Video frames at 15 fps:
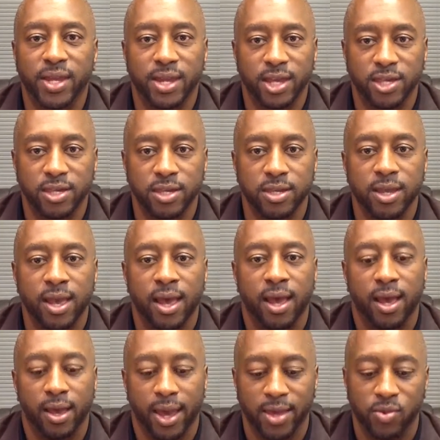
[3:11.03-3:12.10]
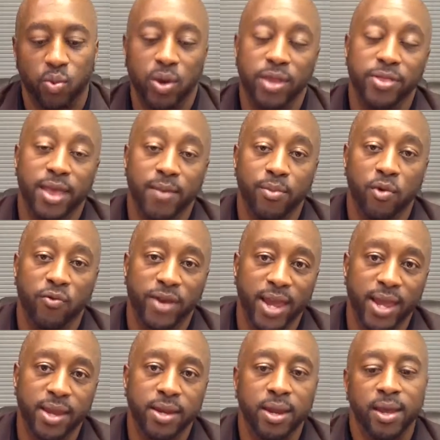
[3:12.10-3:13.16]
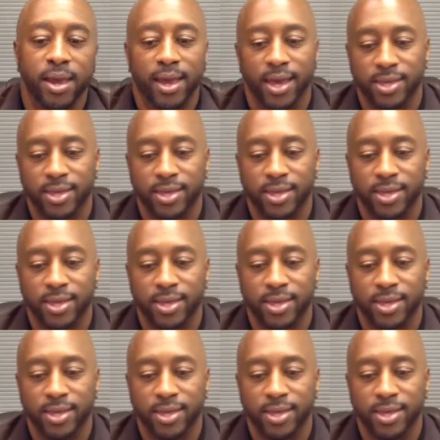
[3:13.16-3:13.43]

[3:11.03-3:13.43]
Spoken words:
condition as when they moved in,